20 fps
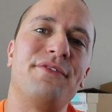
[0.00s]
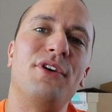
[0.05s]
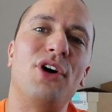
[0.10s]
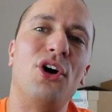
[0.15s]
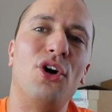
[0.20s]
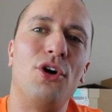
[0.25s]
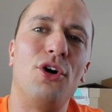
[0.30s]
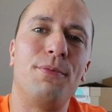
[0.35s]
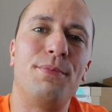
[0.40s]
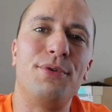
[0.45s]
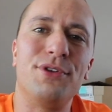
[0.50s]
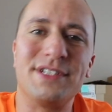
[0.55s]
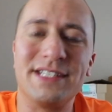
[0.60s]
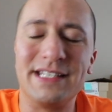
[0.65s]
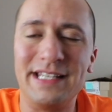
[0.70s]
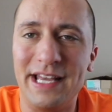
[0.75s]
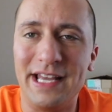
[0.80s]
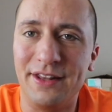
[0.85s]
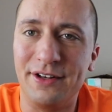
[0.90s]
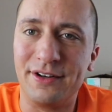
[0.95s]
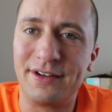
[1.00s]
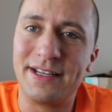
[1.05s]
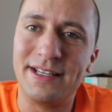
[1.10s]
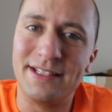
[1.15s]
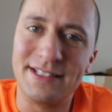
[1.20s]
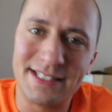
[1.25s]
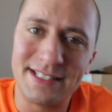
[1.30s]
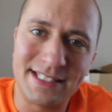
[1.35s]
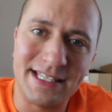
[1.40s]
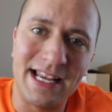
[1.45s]
all put together,
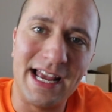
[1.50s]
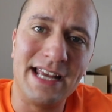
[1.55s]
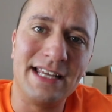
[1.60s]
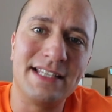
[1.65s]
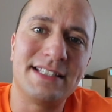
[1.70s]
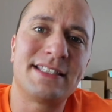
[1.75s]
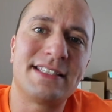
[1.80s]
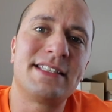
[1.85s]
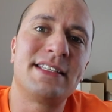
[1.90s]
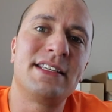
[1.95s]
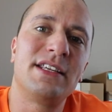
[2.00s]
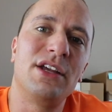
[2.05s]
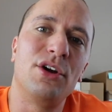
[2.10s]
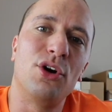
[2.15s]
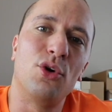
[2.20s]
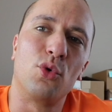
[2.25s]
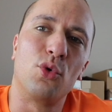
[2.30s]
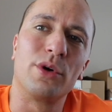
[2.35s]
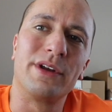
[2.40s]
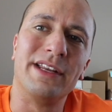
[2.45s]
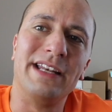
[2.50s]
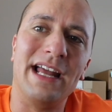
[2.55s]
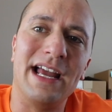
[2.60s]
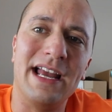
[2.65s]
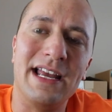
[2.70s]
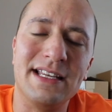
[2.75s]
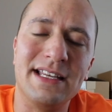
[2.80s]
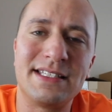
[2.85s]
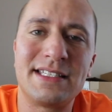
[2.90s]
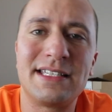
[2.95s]
concise,
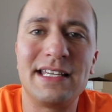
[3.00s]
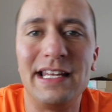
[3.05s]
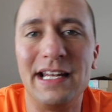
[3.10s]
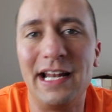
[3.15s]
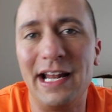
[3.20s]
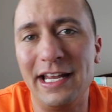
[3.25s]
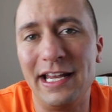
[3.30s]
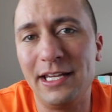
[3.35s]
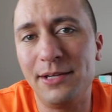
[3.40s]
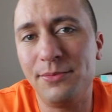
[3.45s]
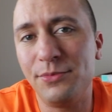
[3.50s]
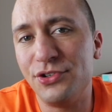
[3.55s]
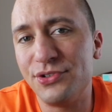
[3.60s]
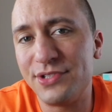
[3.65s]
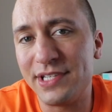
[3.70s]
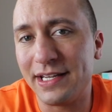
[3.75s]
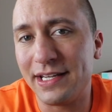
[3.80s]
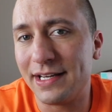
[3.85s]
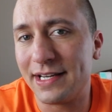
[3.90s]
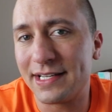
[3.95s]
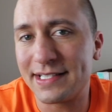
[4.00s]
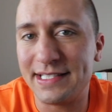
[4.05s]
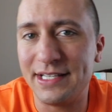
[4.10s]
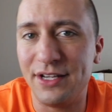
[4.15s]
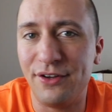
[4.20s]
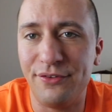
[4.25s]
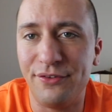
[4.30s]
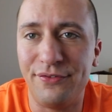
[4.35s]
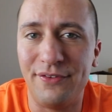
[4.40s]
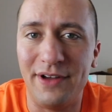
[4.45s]
organized, and I am using an
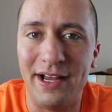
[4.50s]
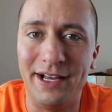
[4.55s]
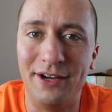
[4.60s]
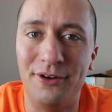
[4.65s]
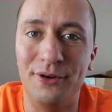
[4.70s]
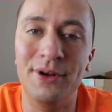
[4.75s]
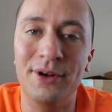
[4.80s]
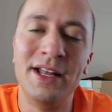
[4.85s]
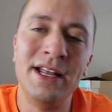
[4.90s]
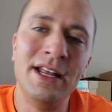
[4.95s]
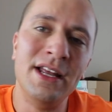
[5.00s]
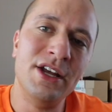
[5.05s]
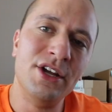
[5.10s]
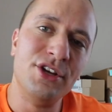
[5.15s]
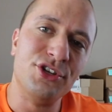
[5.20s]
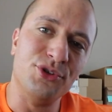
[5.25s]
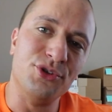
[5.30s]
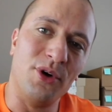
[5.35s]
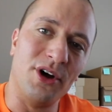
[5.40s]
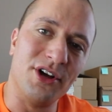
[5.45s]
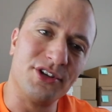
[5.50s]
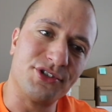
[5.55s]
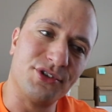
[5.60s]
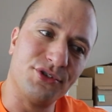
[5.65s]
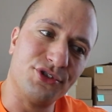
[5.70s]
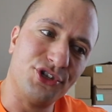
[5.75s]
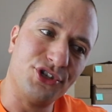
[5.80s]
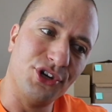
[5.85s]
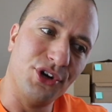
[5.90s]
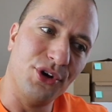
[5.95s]
Excel file to also
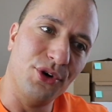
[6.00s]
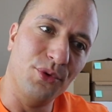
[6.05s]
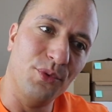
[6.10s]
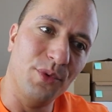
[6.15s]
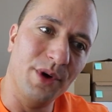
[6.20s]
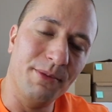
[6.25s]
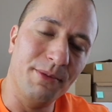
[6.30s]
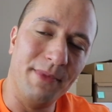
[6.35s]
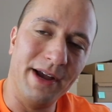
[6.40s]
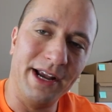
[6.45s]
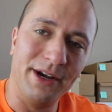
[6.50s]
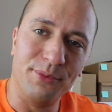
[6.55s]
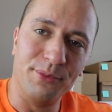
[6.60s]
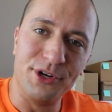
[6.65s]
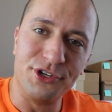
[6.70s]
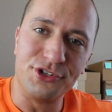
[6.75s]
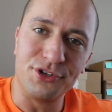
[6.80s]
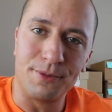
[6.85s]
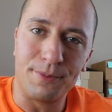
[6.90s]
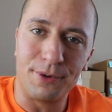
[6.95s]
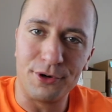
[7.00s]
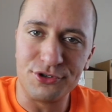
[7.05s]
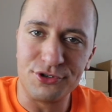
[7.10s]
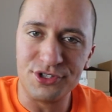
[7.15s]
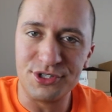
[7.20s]
show what my original purchase